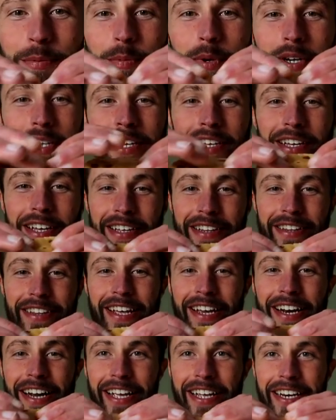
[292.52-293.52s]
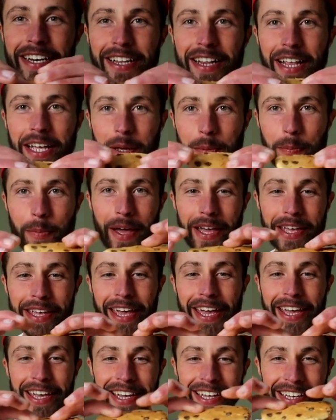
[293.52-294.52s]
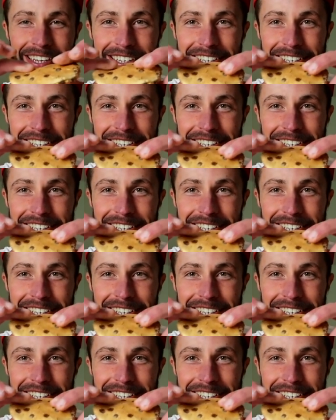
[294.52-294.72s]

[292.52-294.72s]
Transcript: but and then I eat it like a pancake.